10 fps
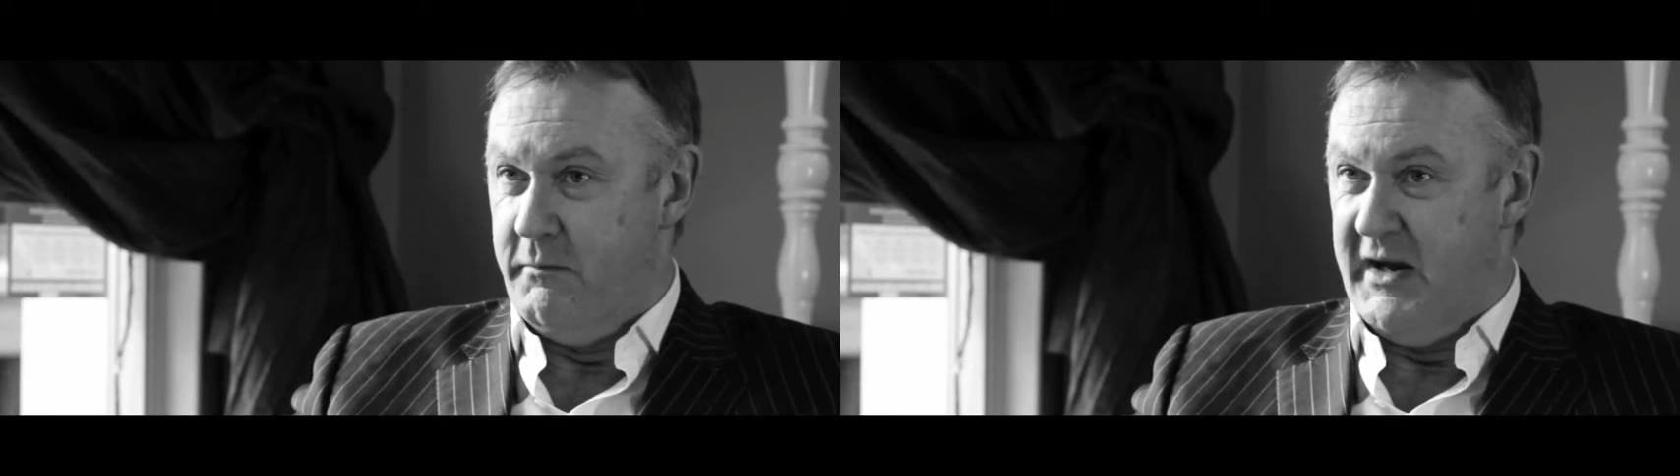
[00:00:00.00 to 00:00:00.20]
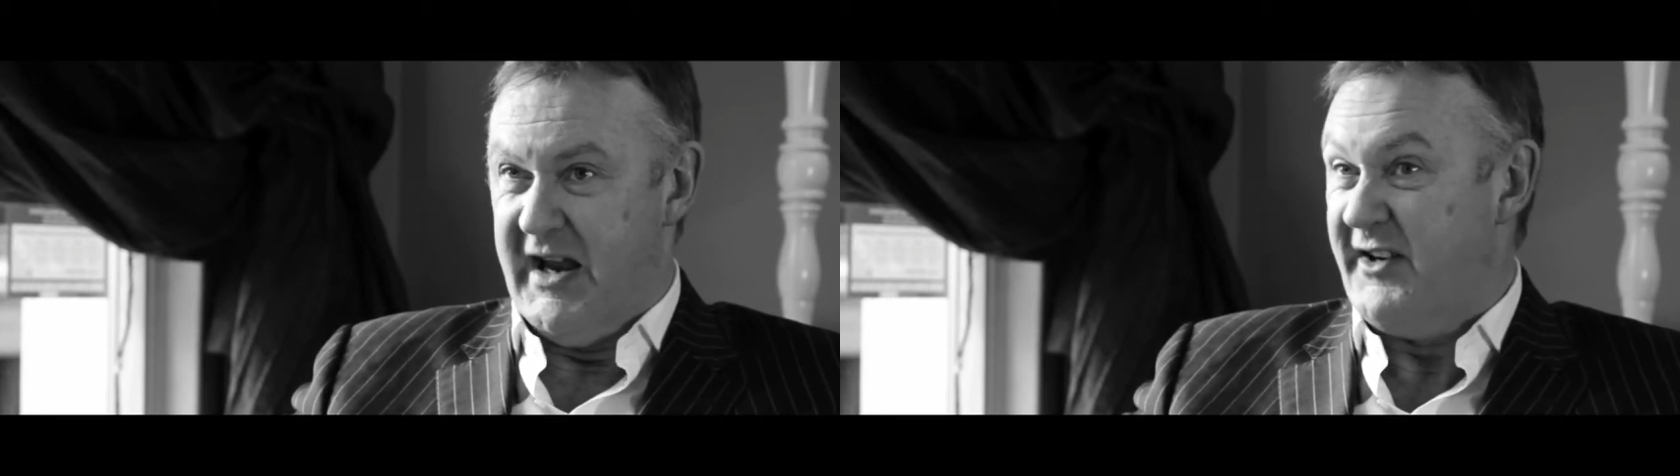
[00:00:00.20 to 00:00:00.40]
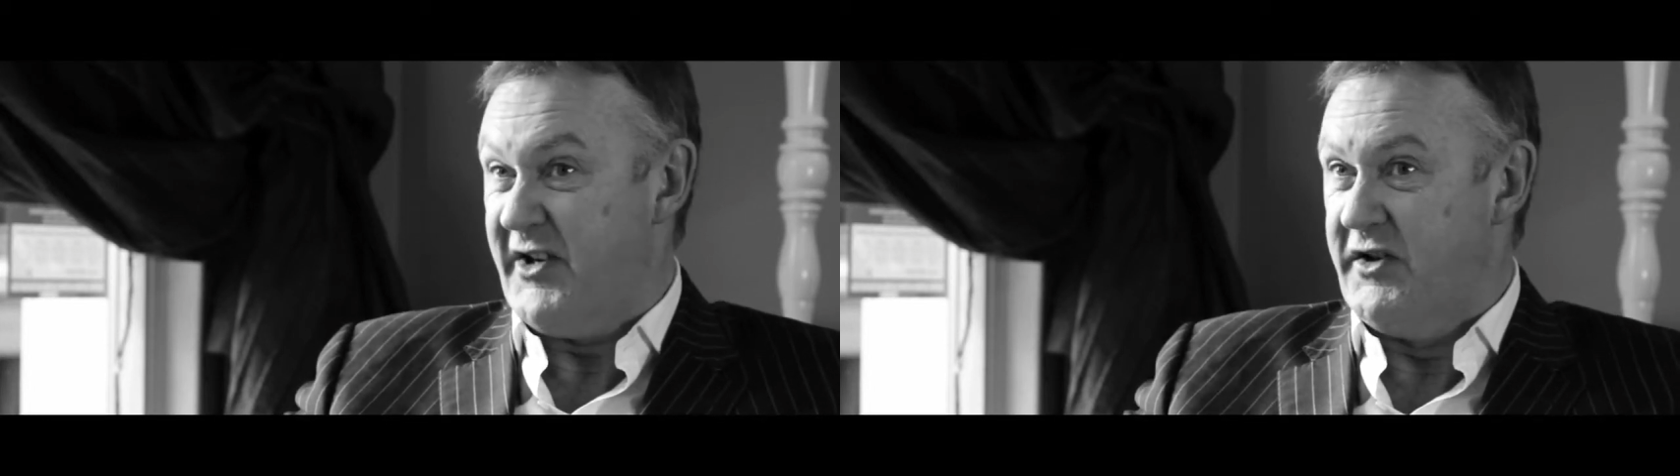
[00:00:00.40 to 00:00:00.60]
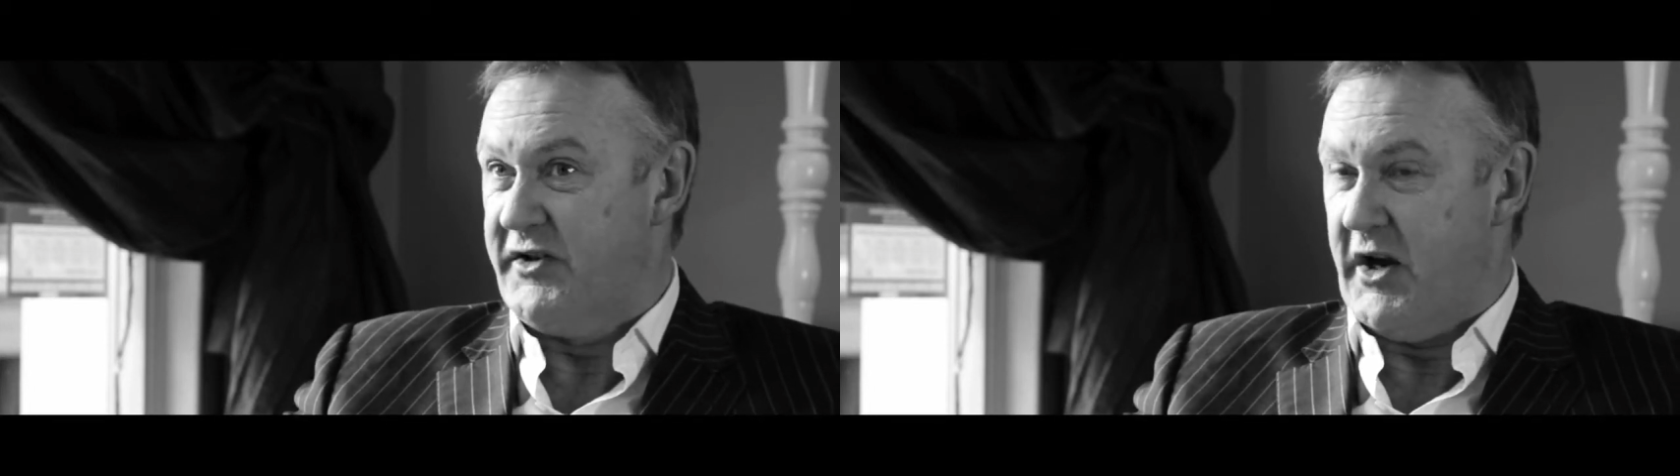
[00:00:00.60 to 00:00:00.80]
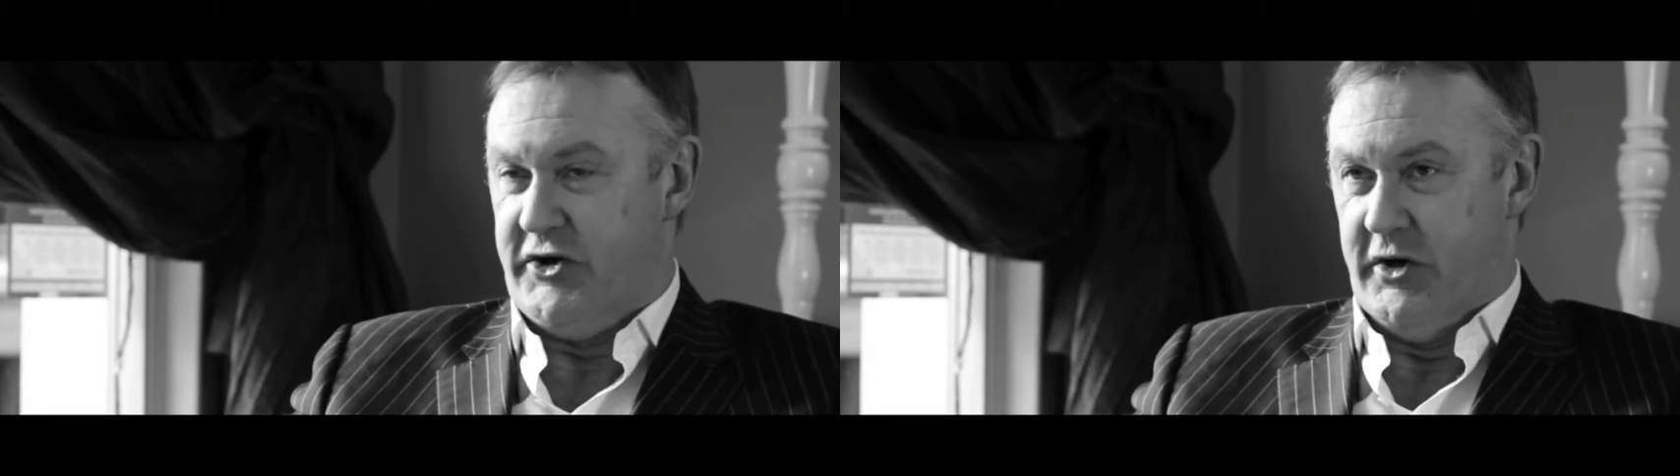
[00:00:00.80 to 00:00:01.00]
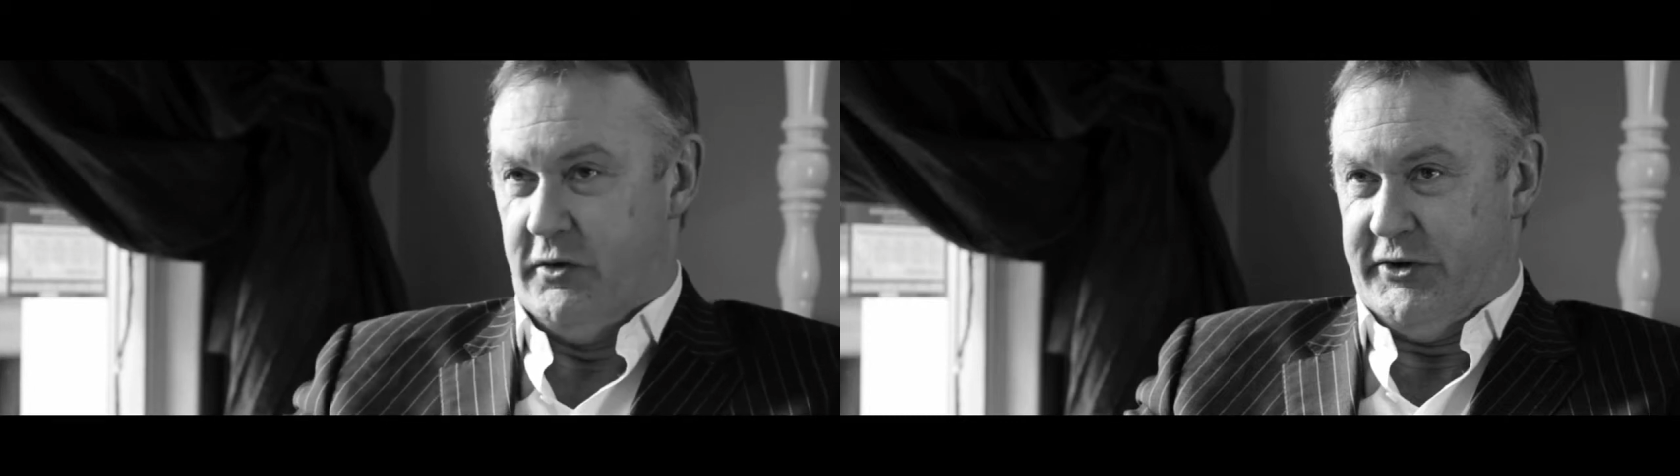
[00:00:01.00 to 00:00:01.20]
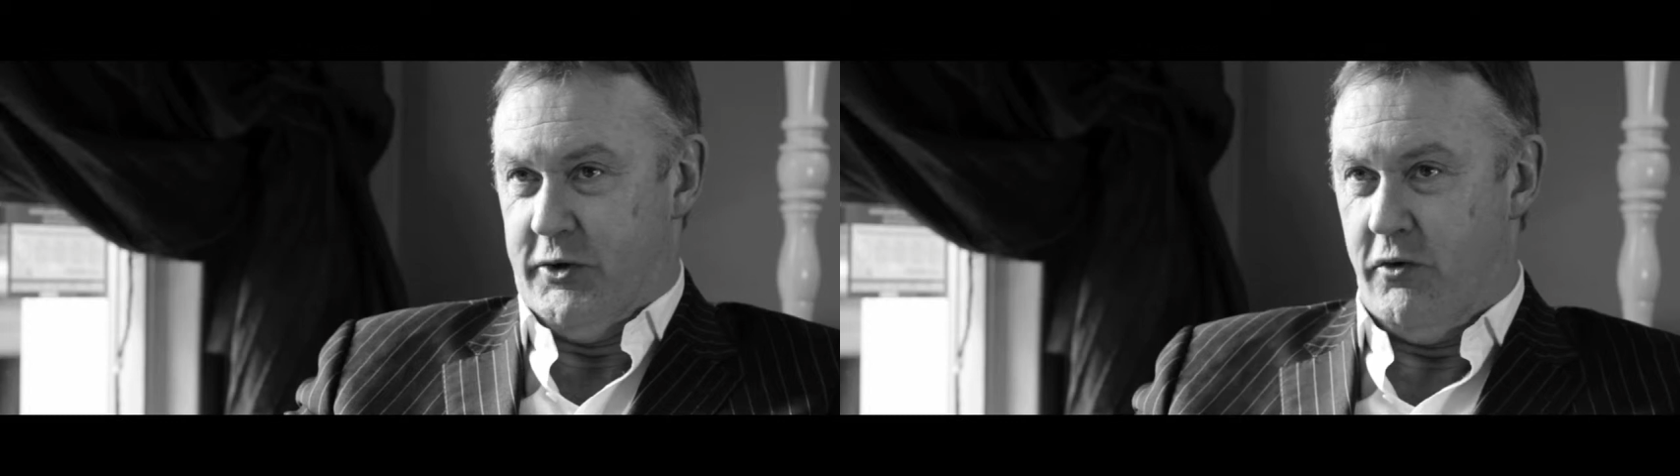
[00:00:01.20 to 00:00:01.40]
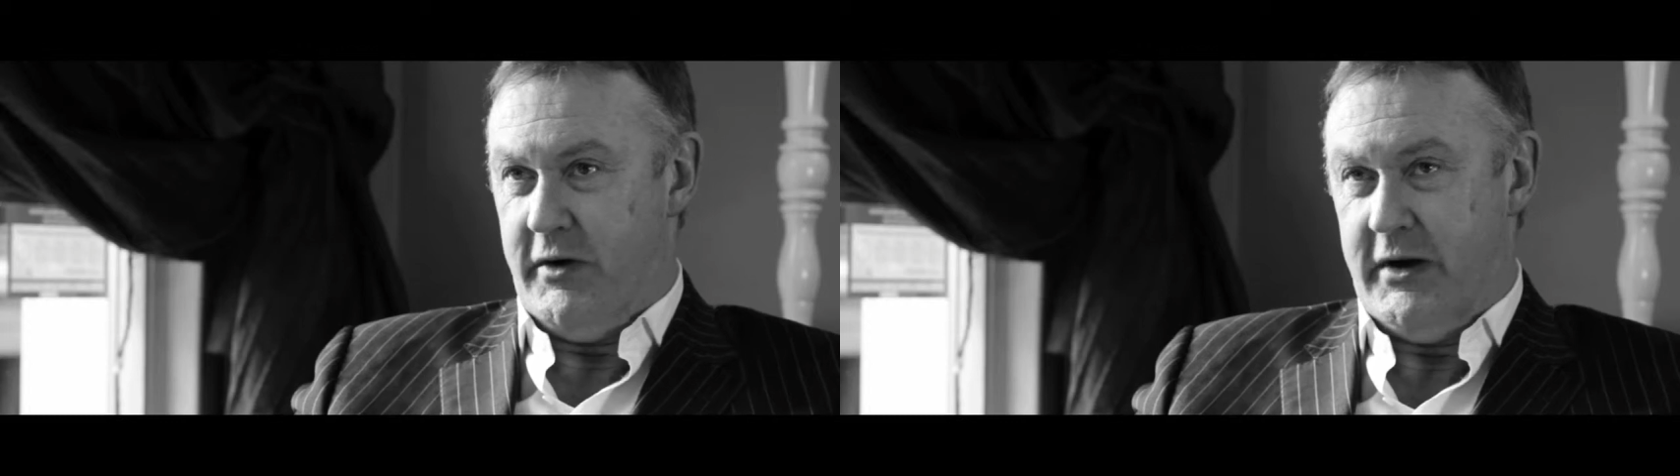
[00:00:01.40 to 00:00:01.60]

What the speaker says: me a sensational story,